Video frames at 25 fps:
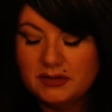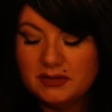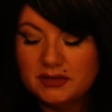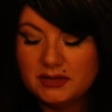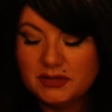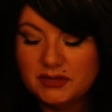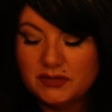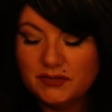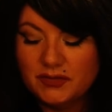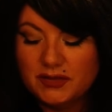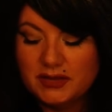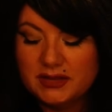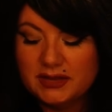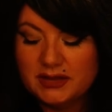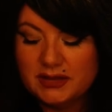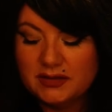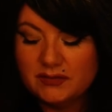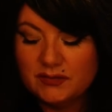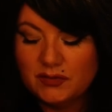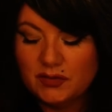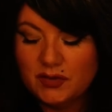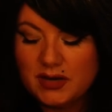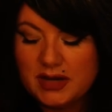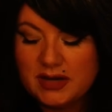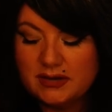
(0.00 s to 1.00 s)
This feeling
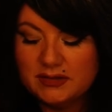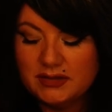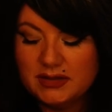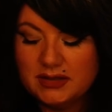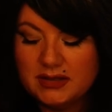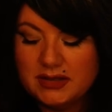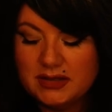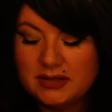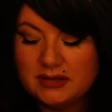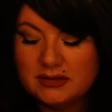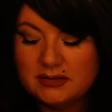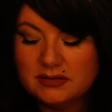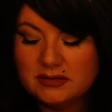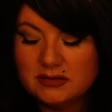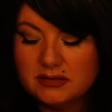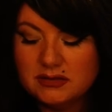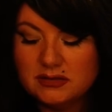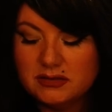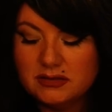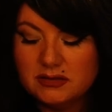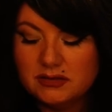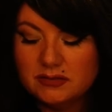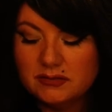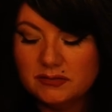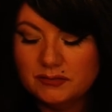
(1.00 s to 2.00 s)
of
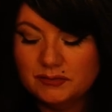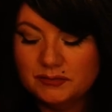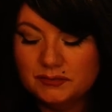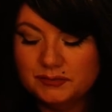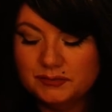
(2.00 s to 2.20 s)
groundedness.